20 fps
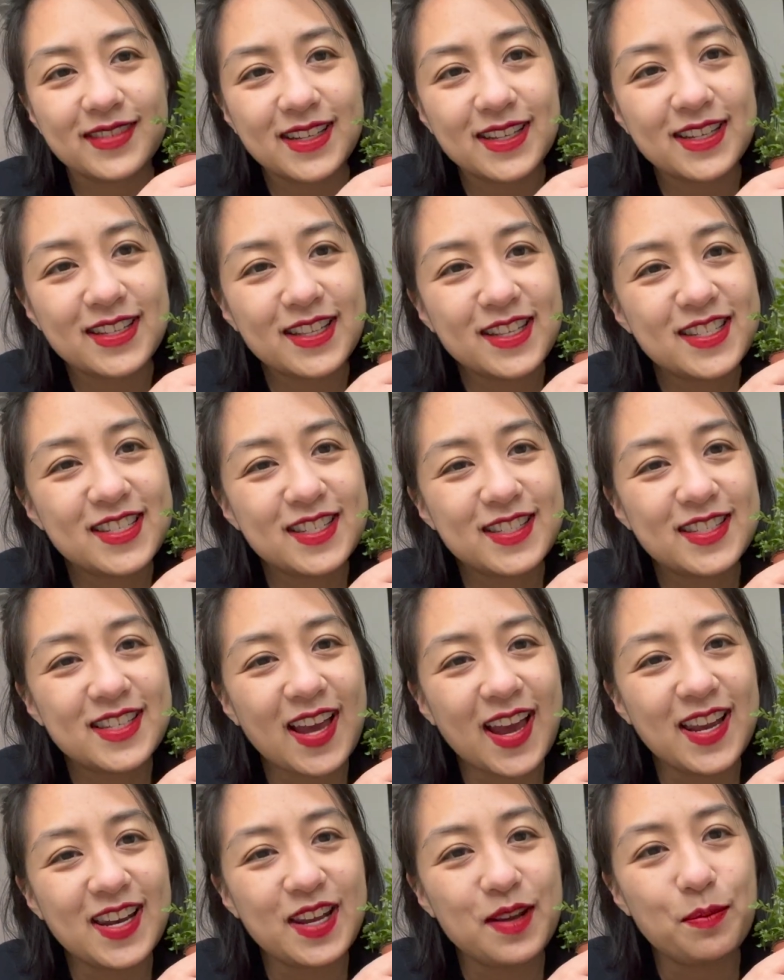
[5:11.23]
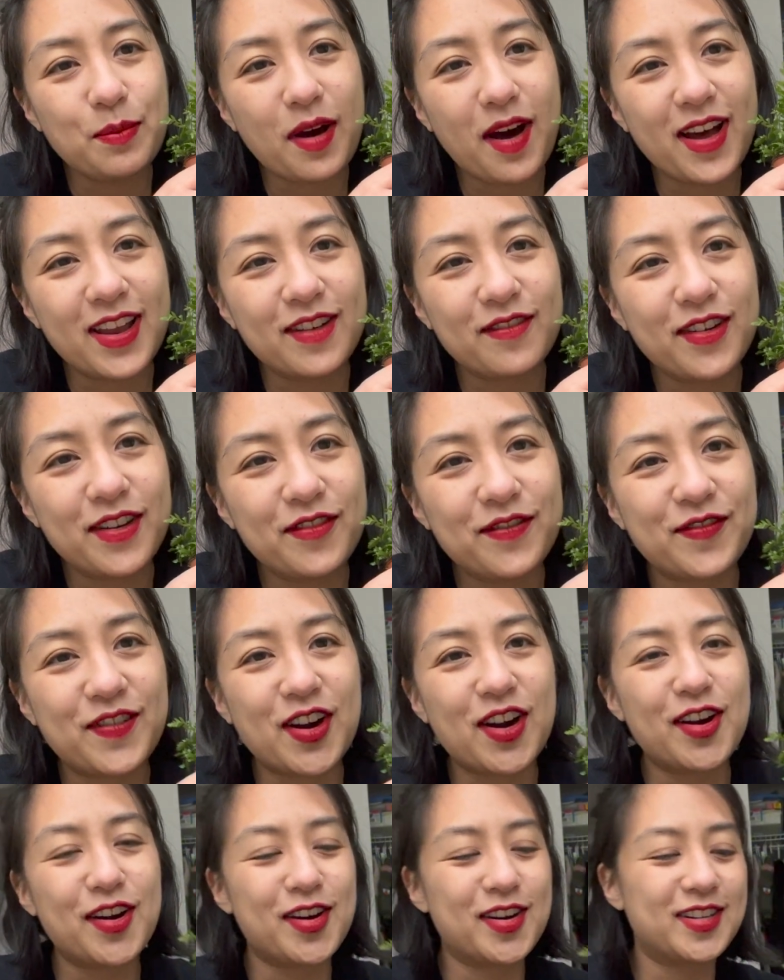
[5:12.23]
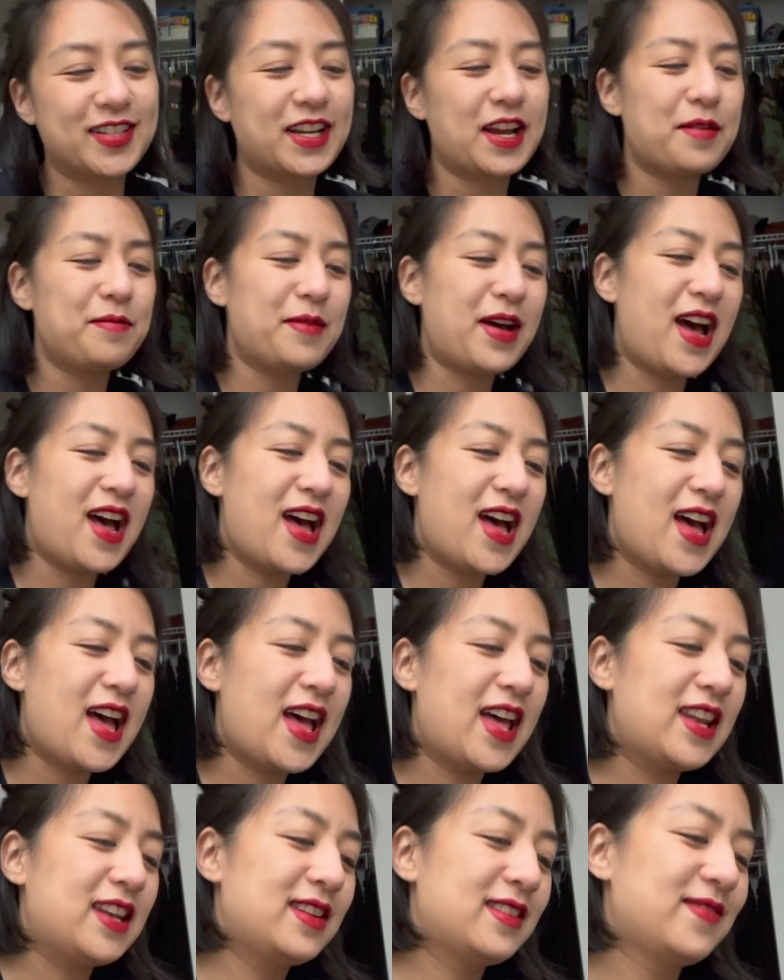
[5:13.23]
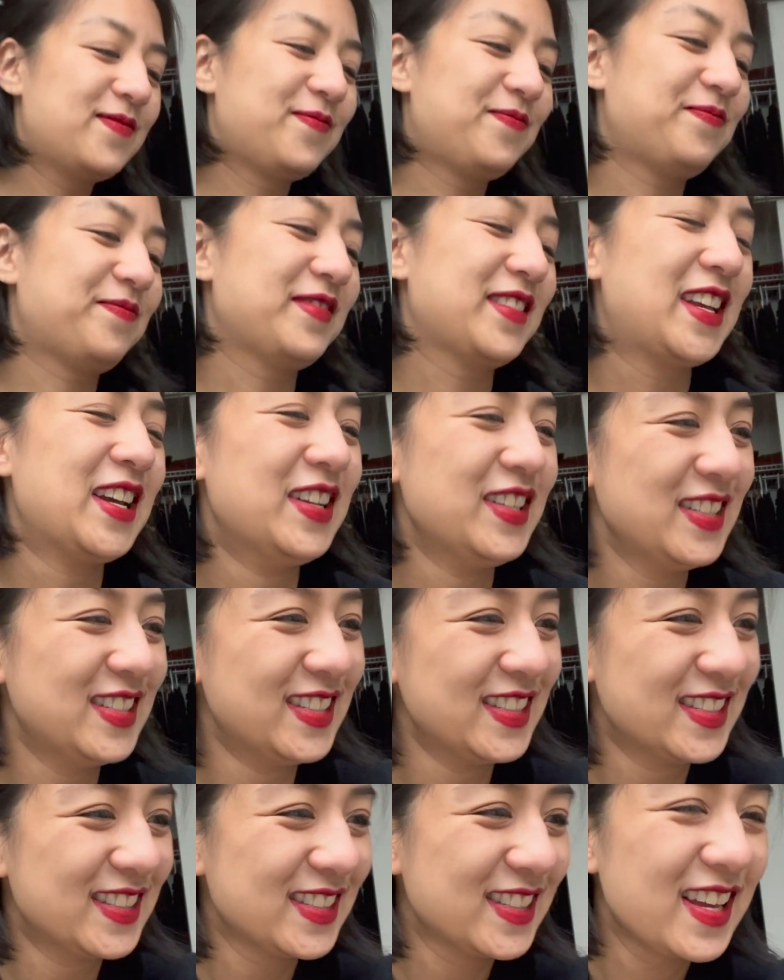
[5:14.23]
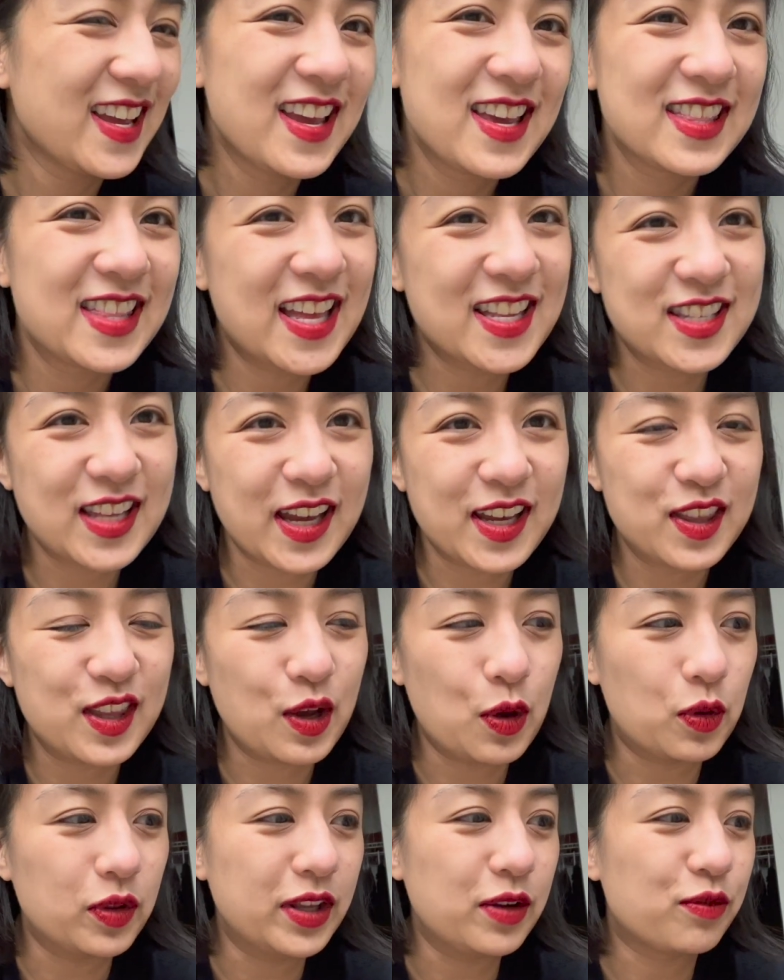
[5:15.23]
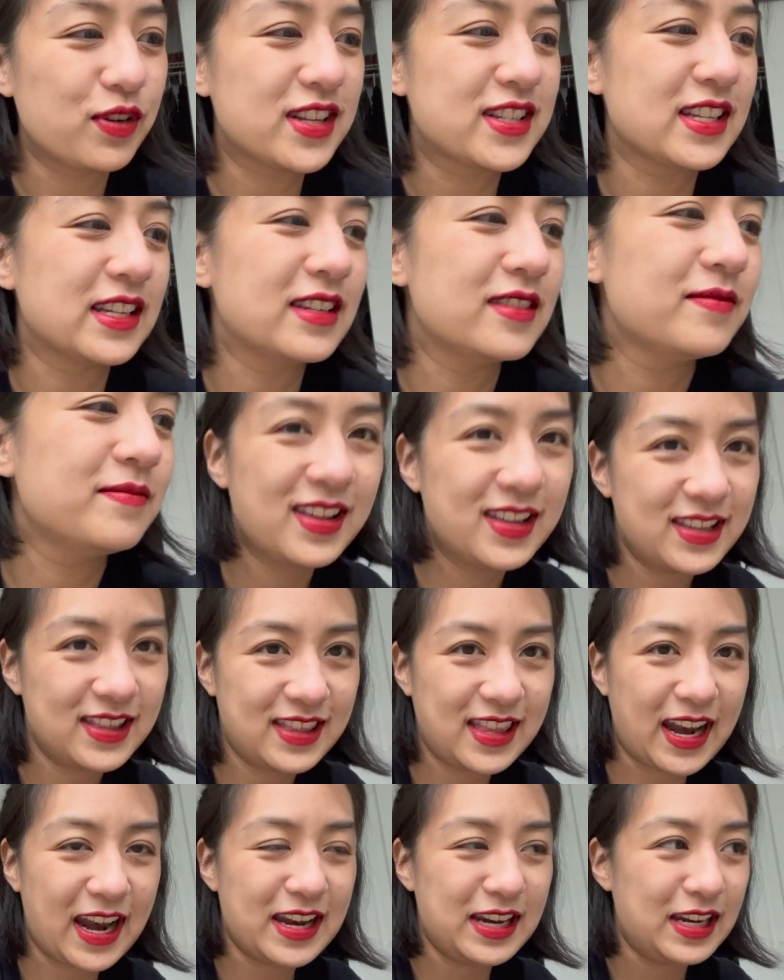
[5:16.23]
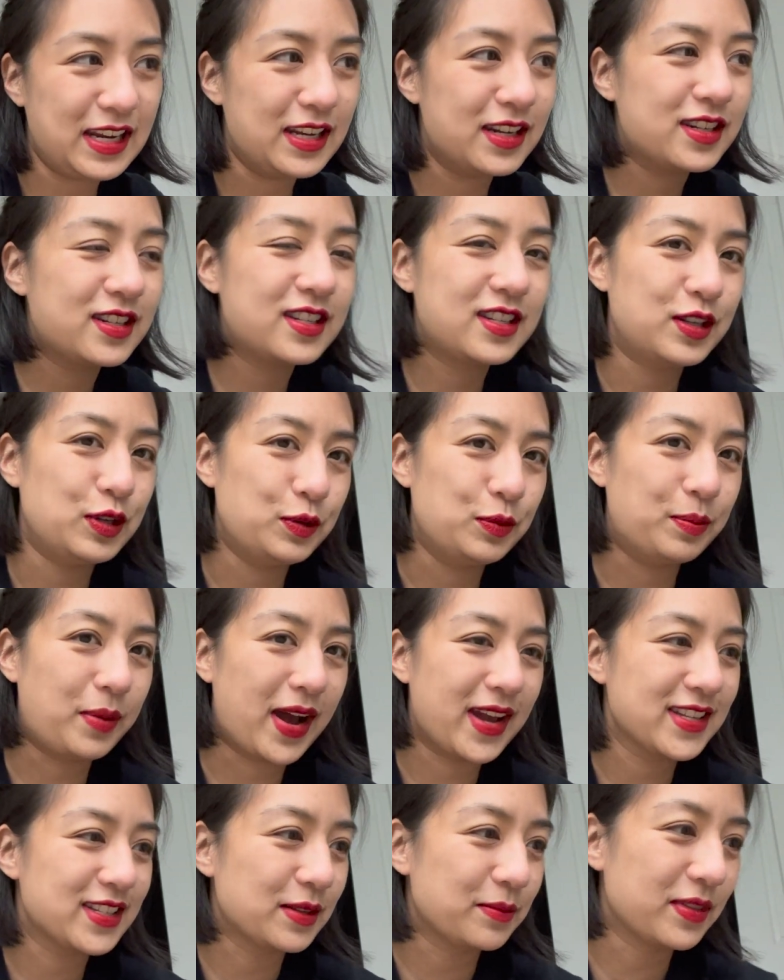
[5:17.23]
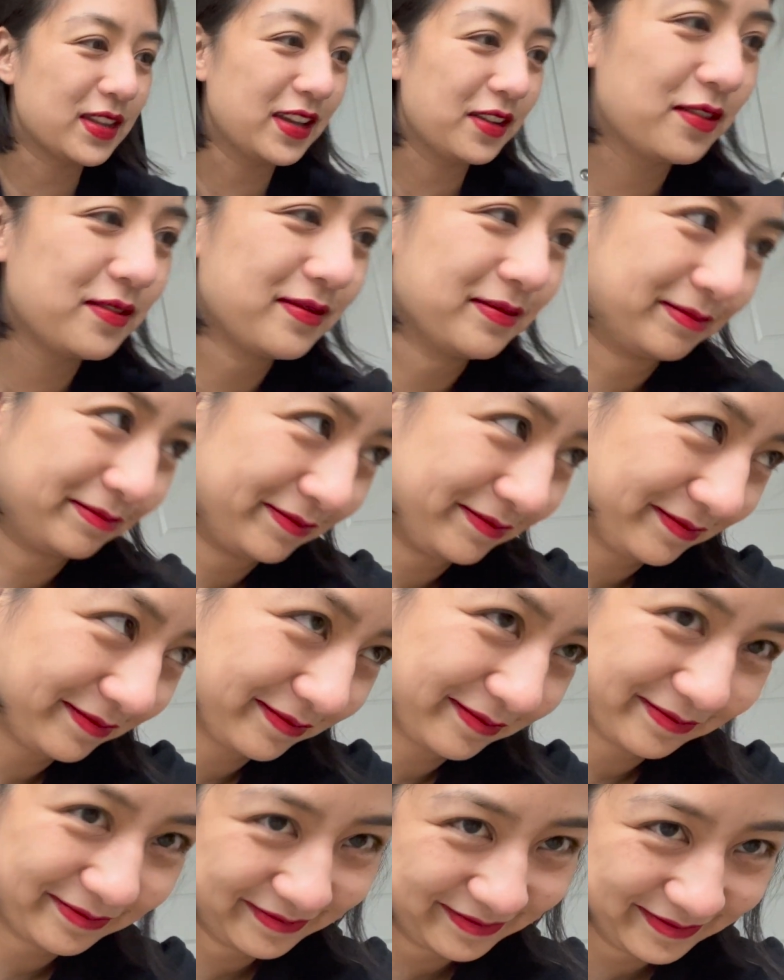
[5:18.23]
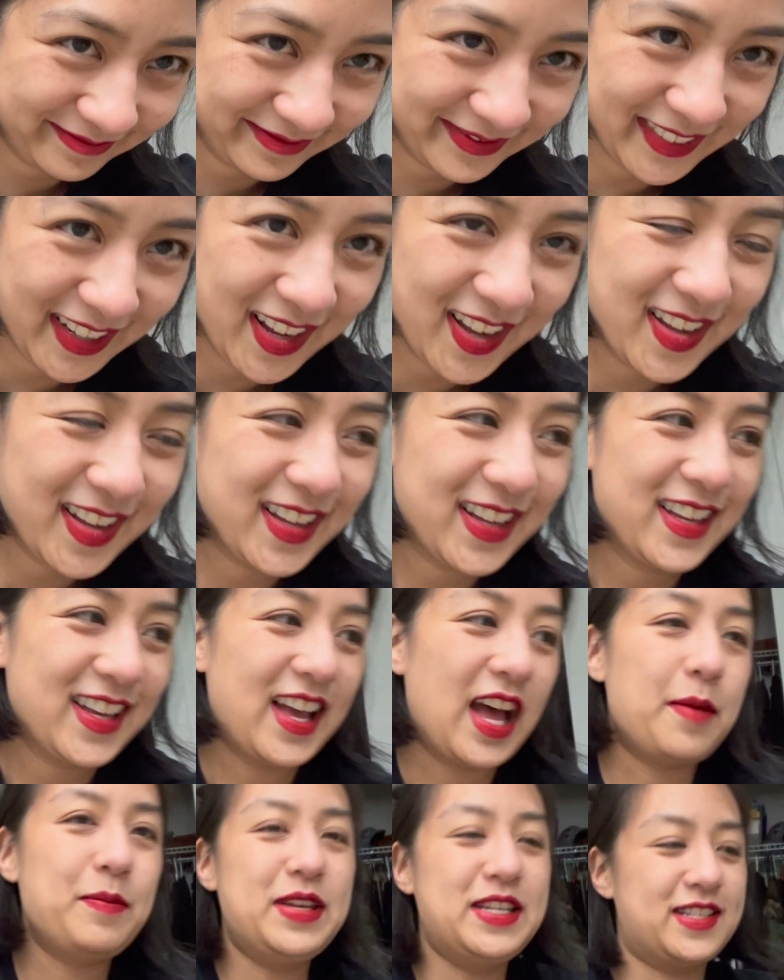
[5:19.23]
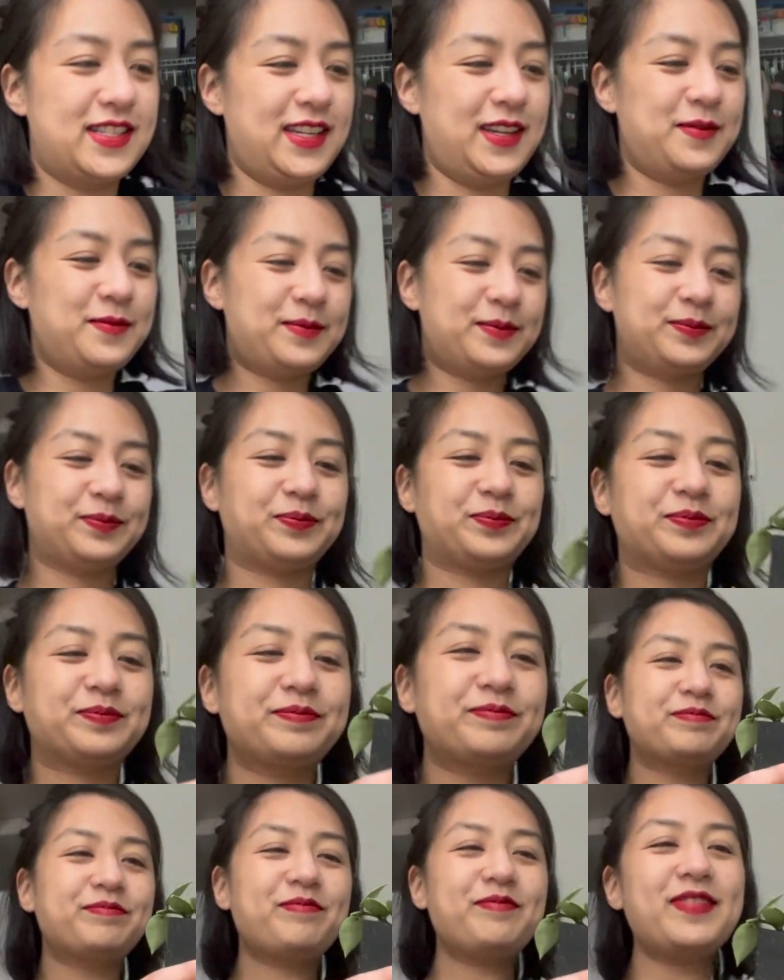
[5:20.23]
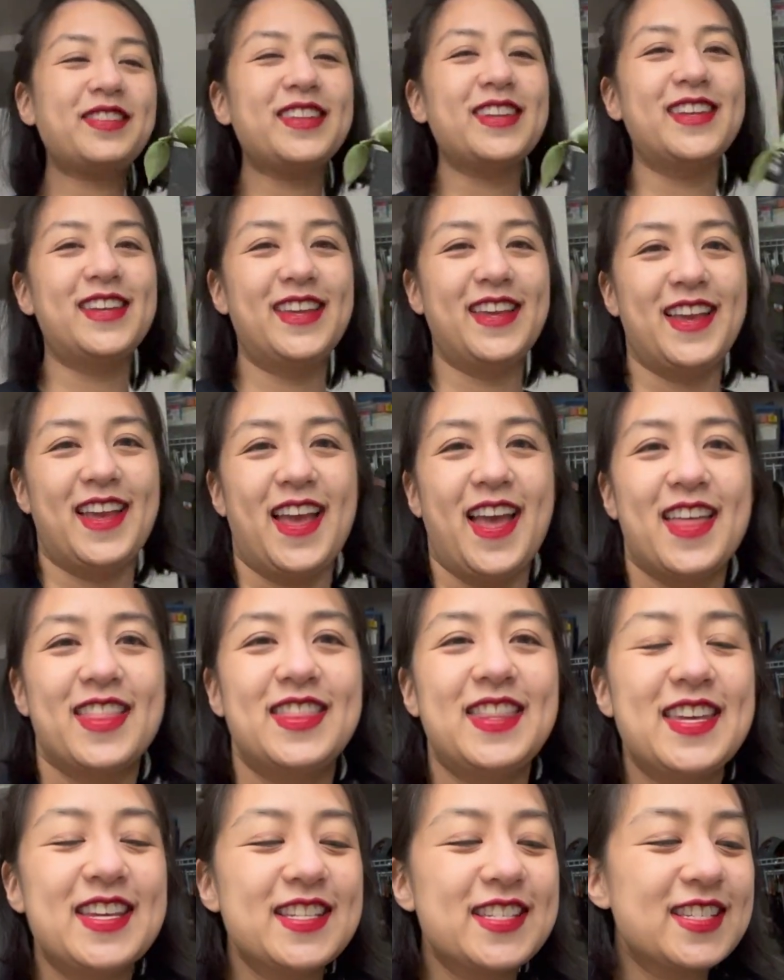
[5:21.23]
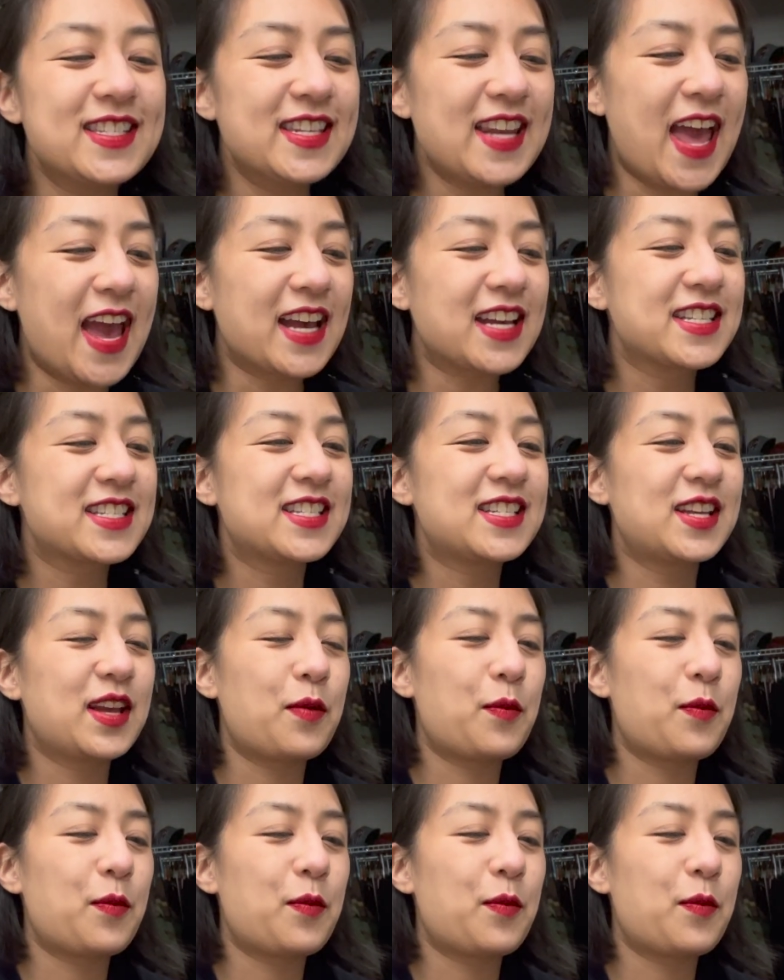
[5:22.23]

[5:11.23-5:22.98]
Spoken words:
it's a tiny pot of a fern. Come on. That's like the only reason that I need to buy something. I'm easy. This next,